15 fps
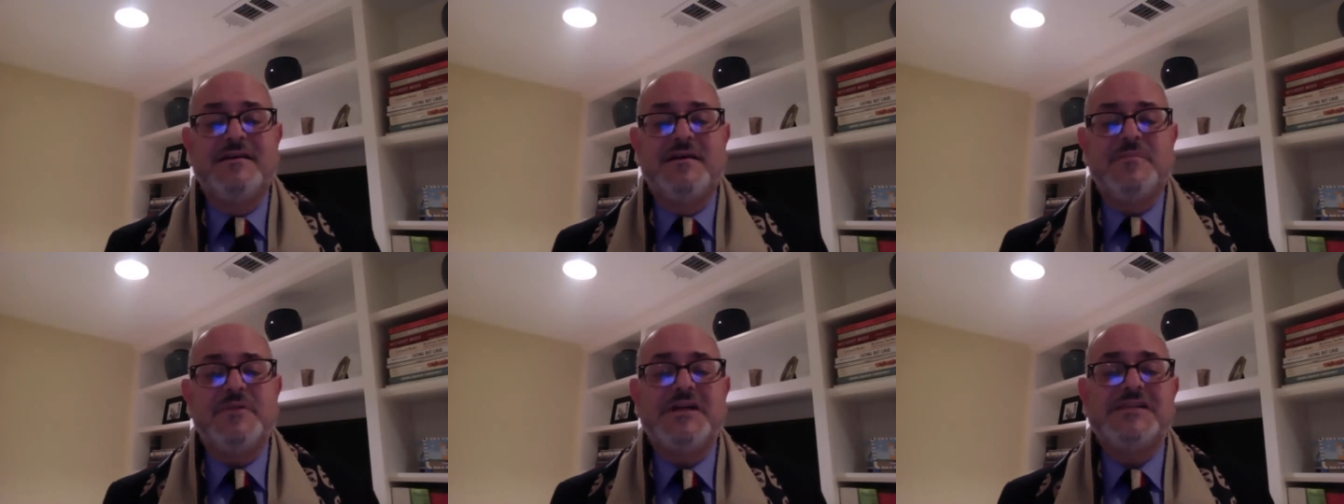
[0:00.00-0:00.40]

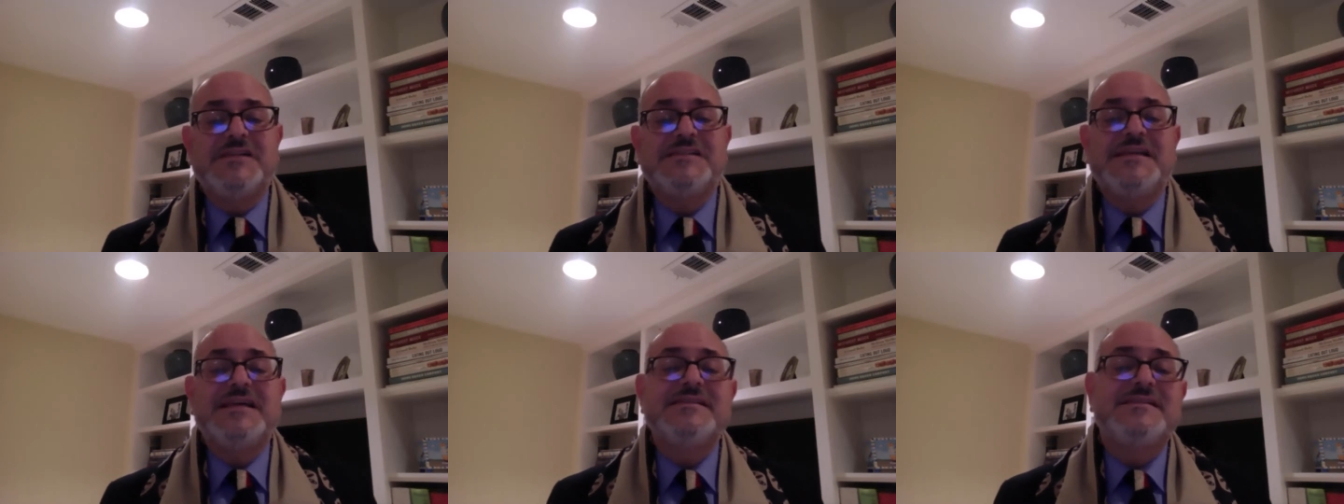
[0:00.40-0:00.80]
because
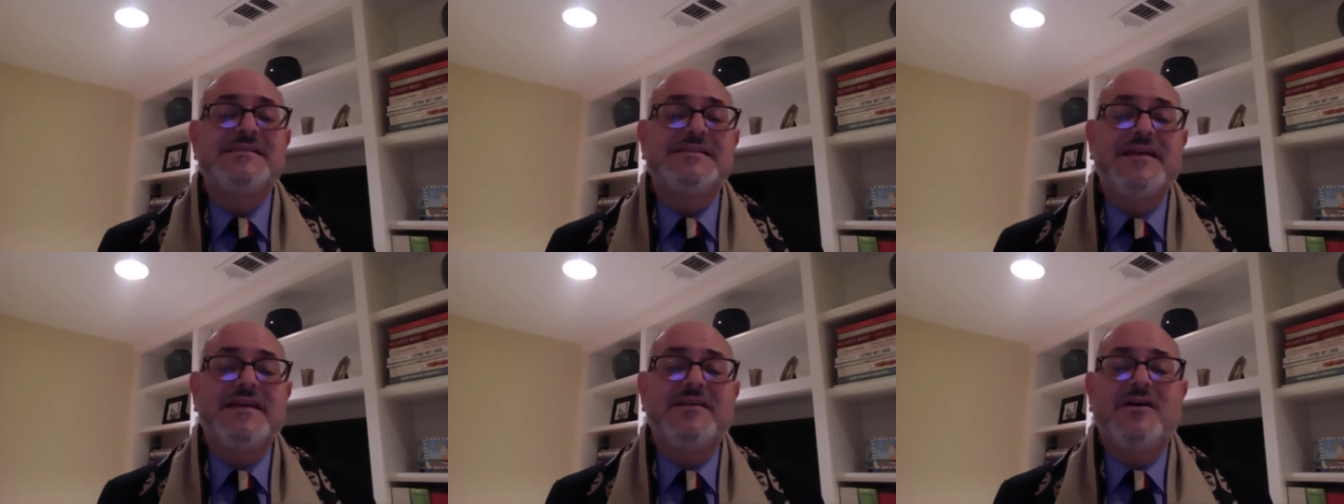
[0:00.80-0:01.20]
his
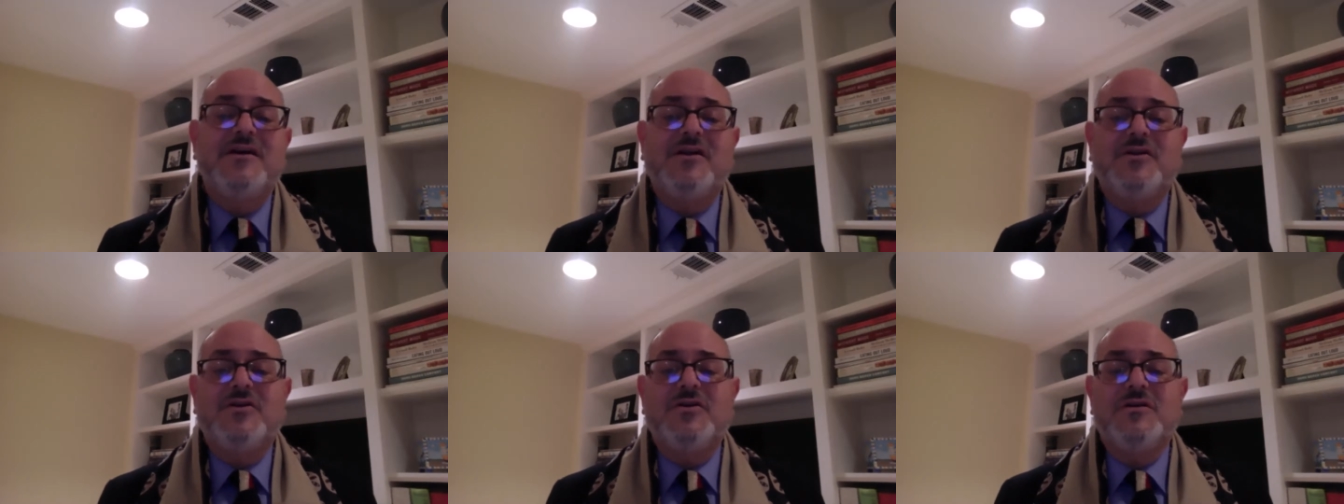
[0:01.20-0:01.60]
skin
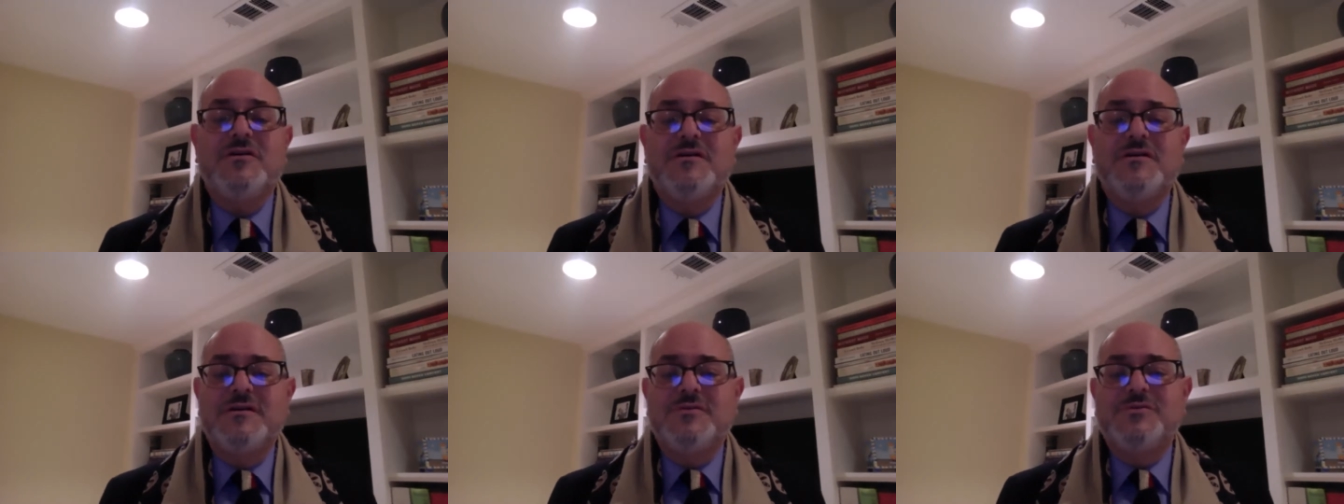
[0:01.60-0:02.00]
color
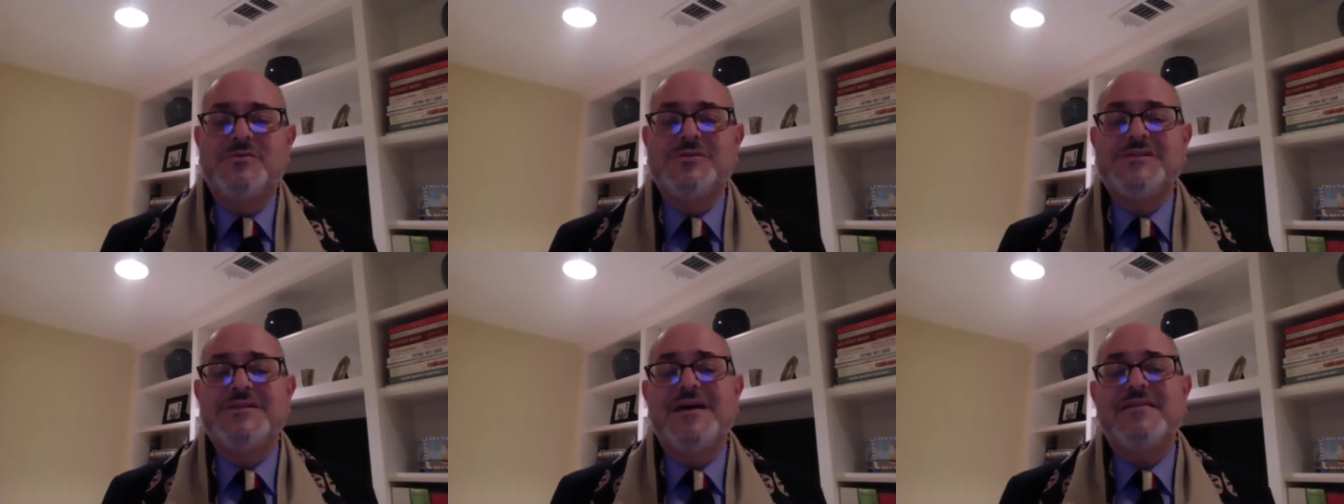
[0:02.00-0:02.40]

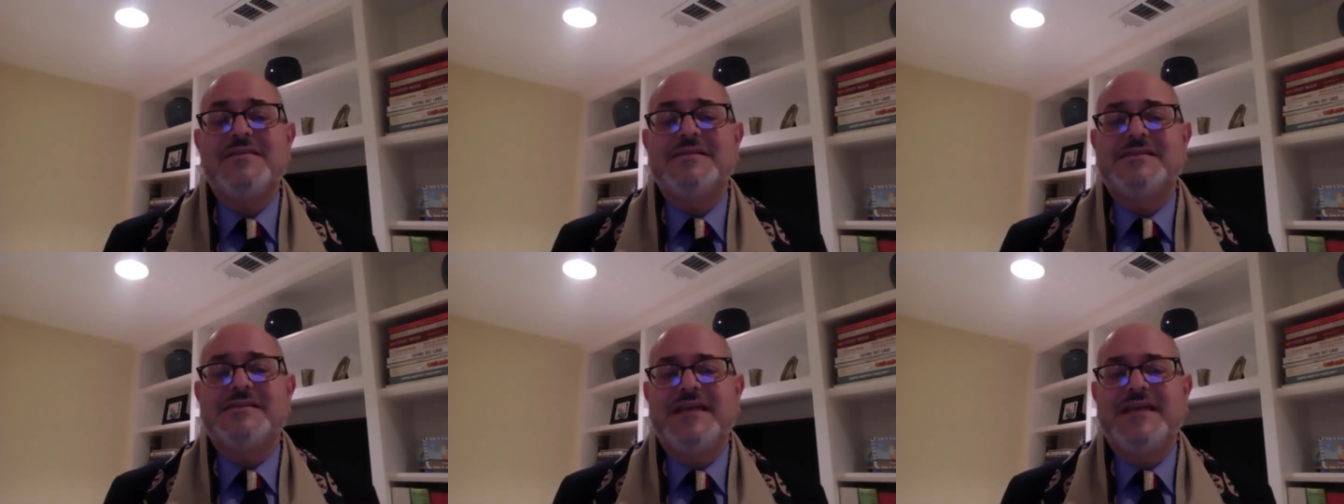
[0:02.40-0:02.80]
was not the
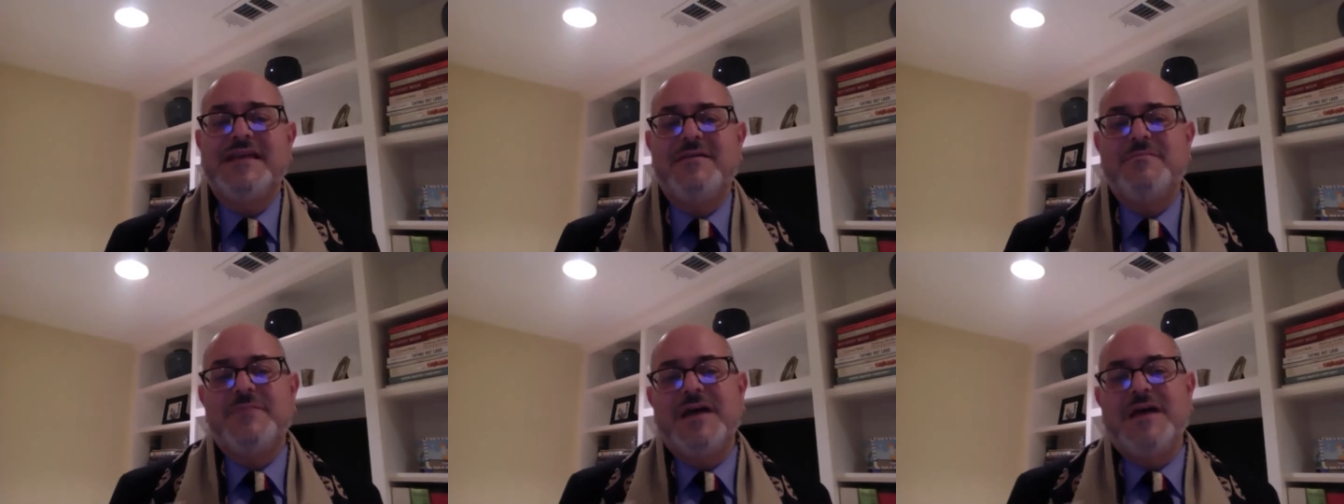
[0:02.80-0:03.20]

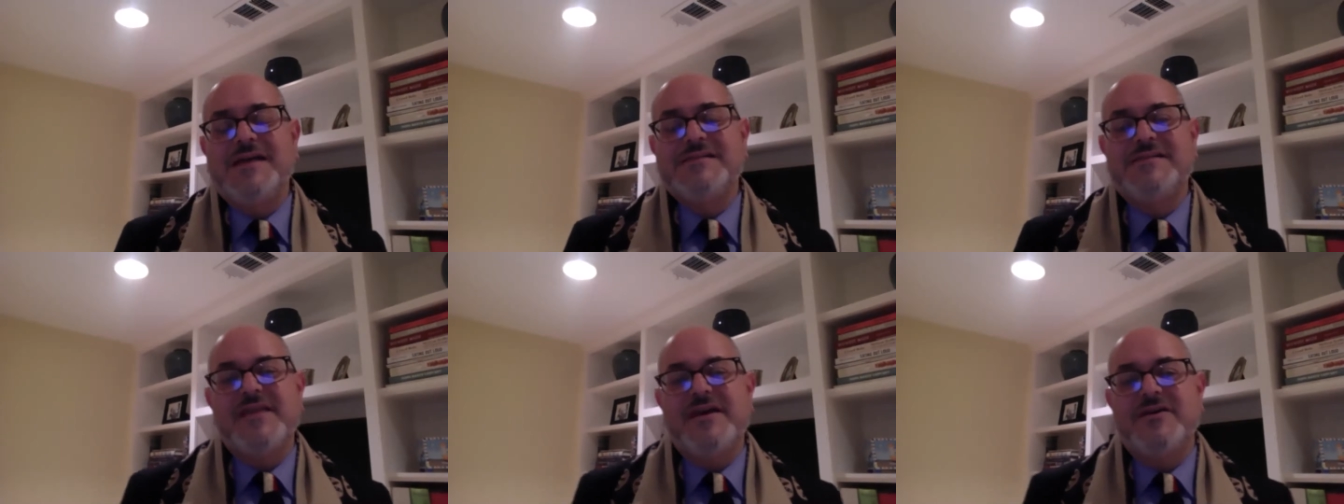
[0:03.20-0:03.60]
same
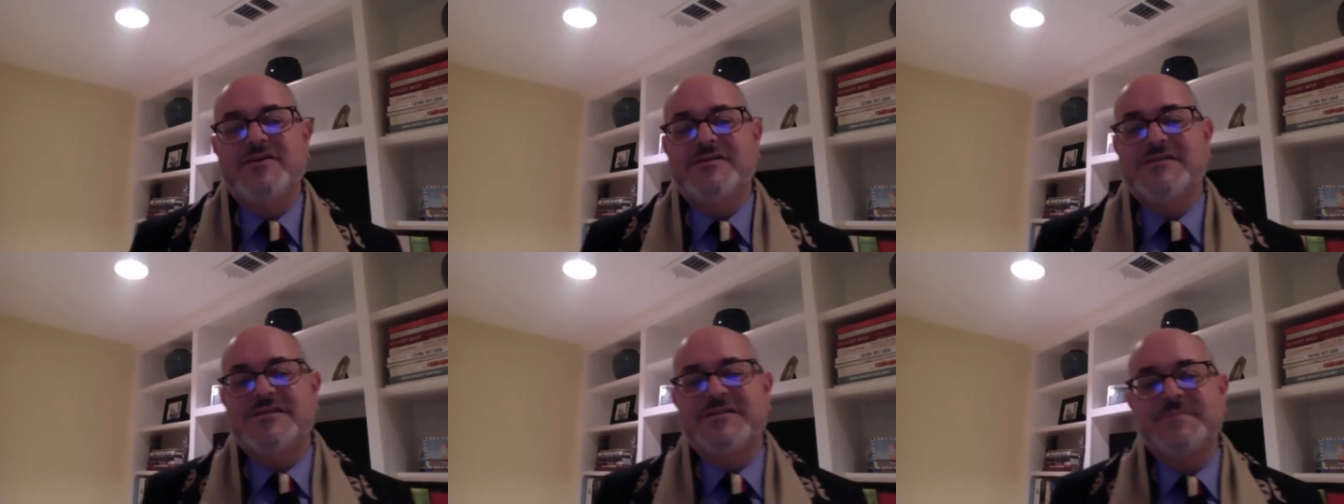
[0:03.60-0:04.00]
as
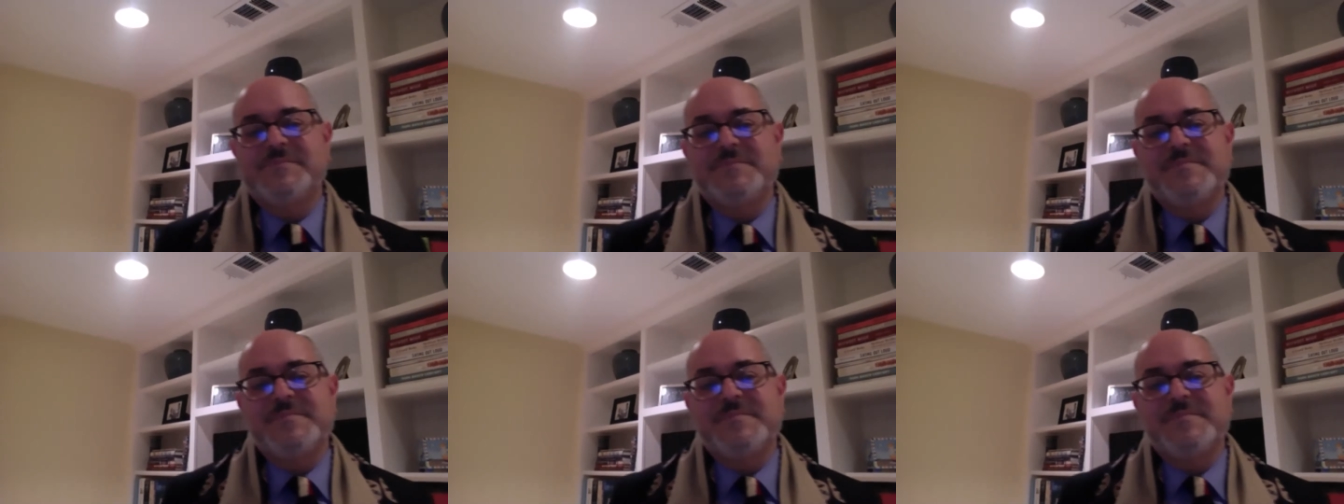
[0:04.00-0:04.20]
theirs.